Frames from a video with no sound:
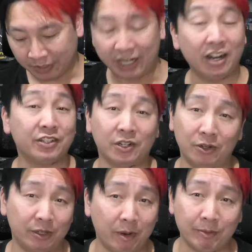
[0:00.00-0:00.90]
And I
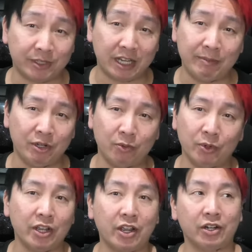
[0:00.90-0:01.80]
told him, I'm the same, you know,
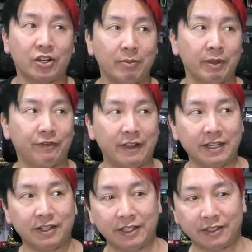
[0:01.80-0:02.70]
when I go to comic
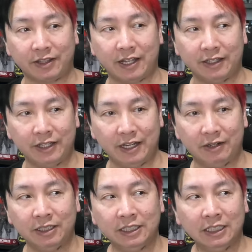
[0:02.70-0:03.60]
fairs and things like that now,